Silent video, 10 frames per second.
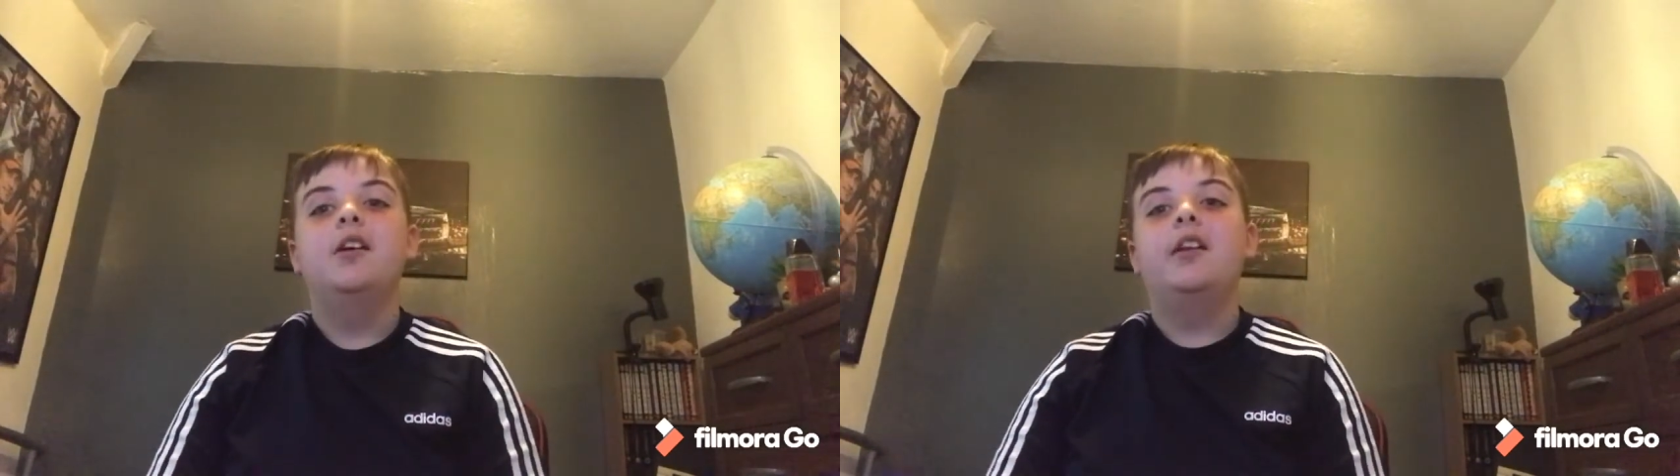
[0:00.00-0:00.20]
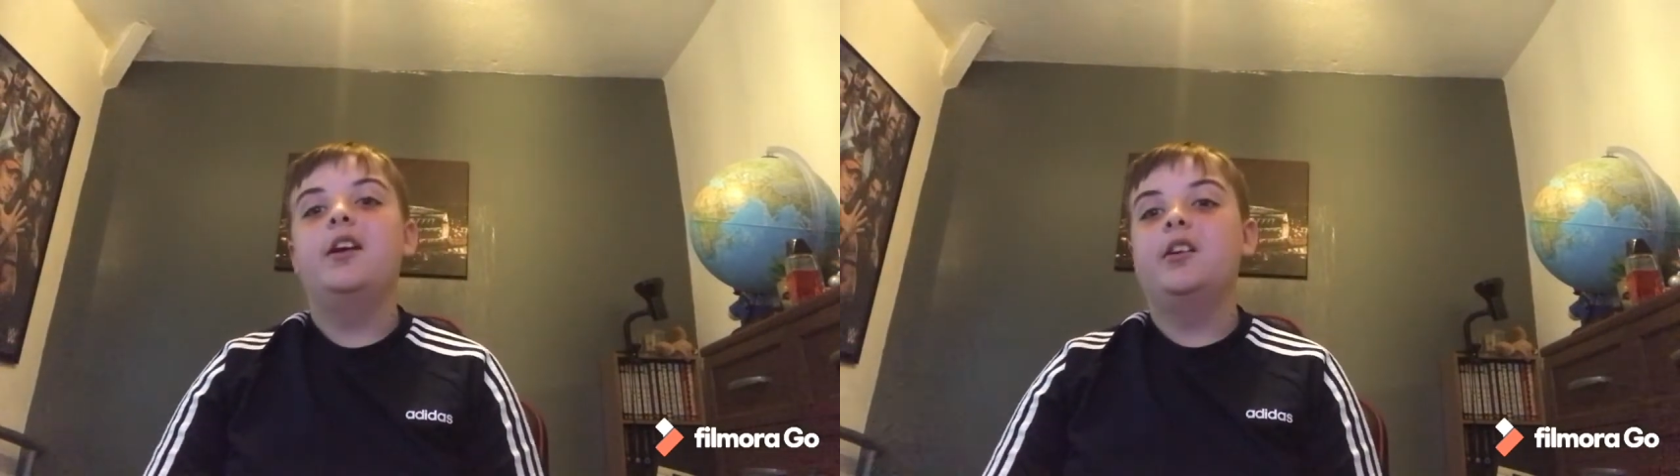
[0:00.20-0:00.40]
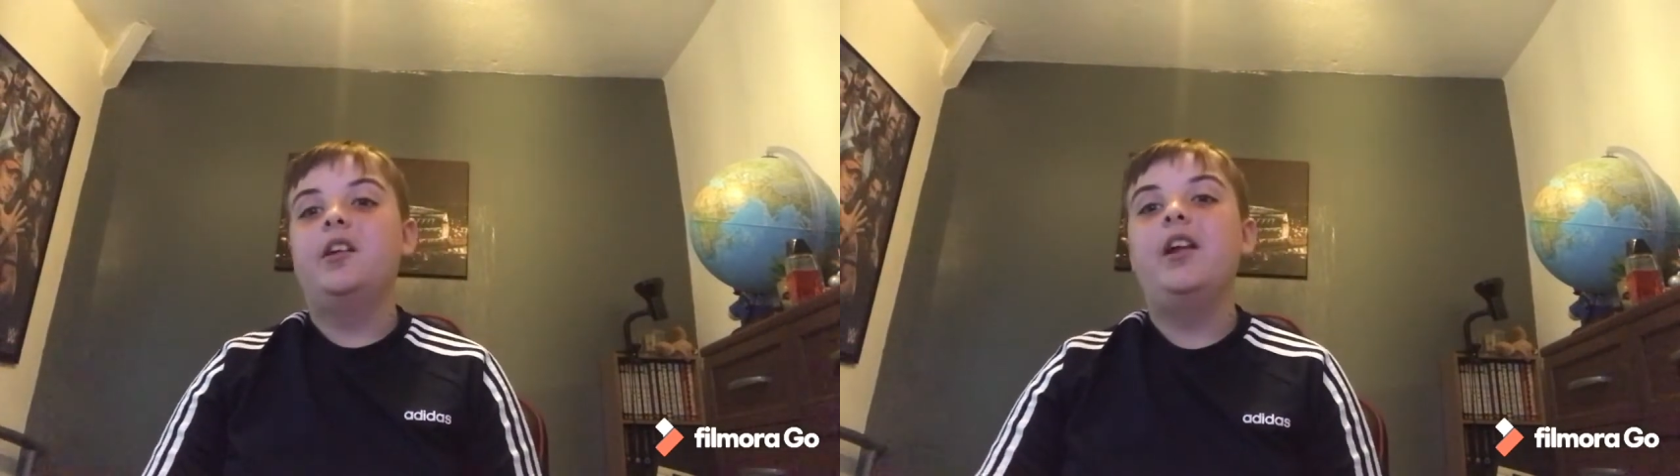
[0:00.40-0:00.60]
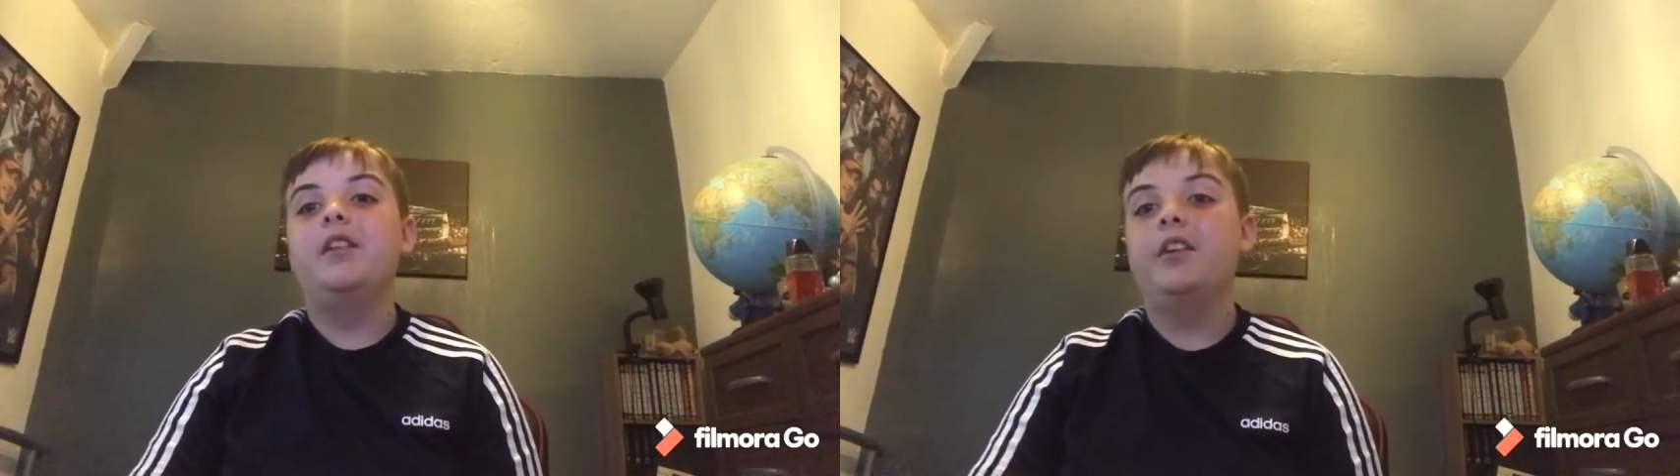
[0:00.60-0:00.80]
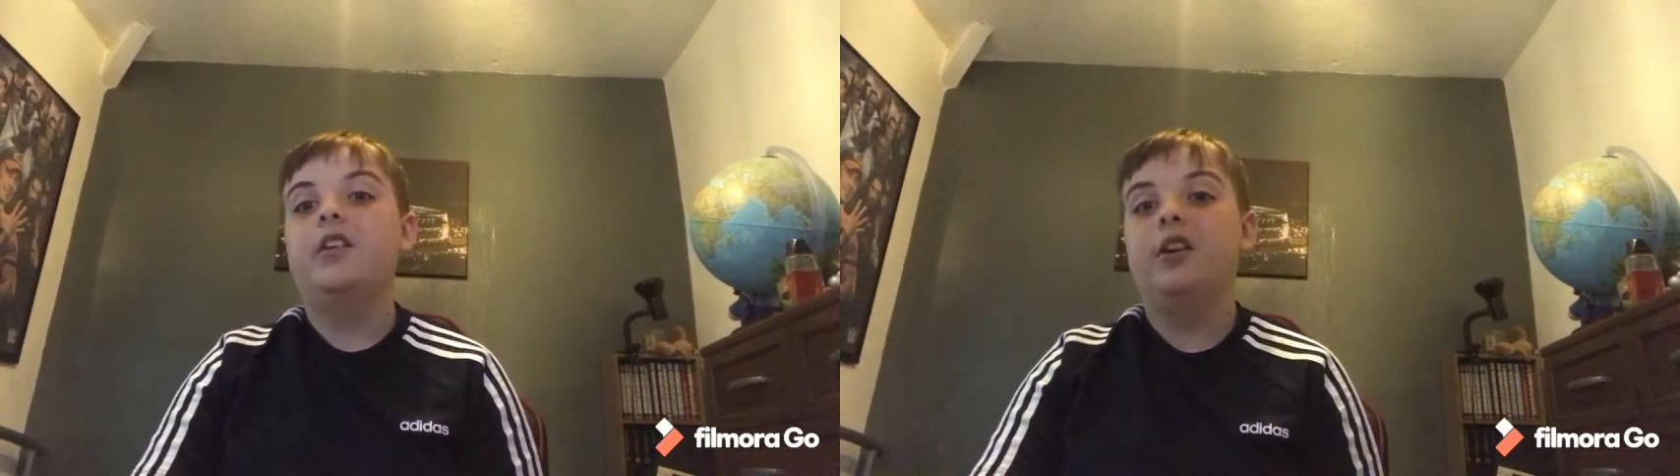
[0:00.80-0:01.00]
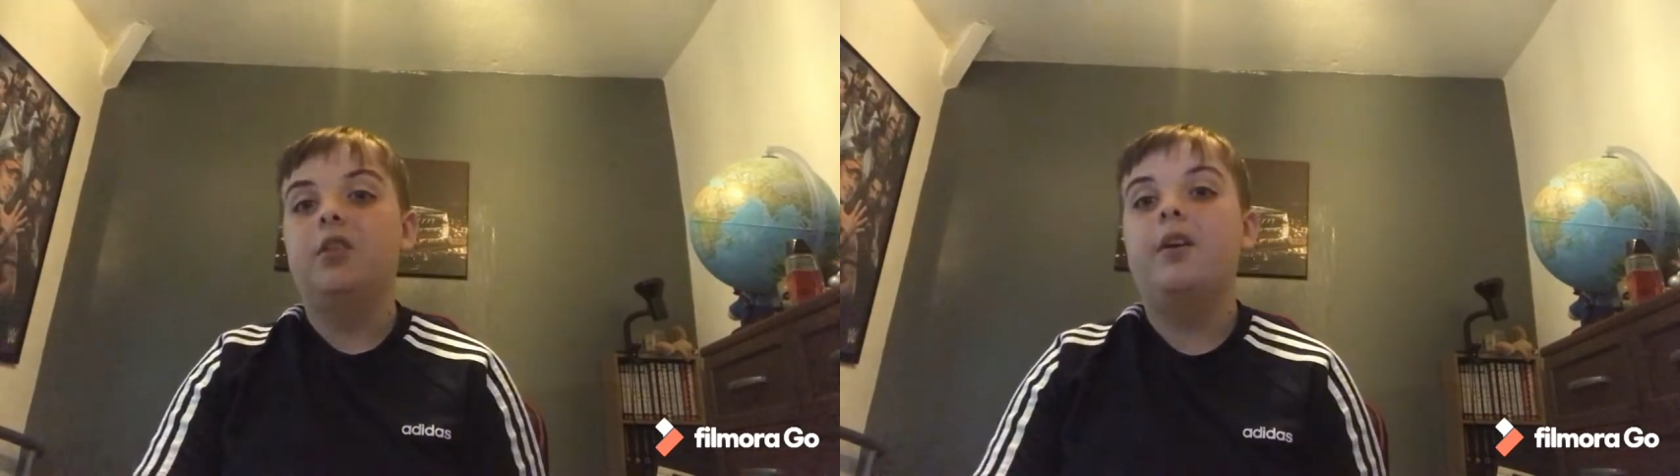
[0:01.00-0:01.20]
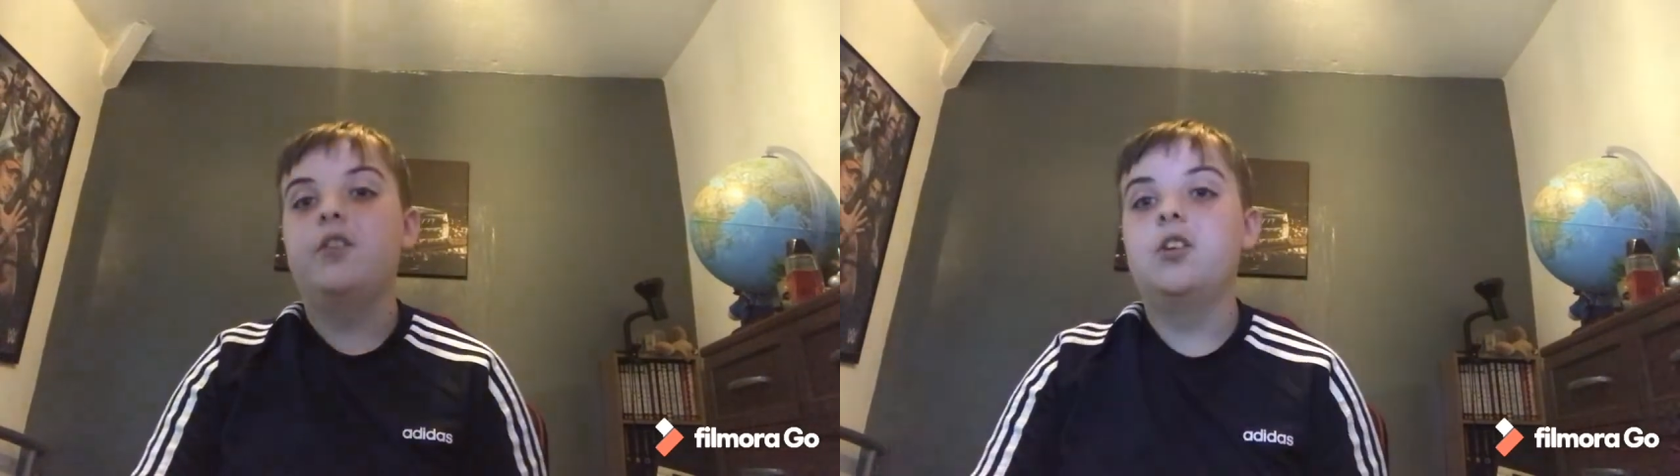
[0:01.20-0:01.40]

Like I said, I think they're gonna have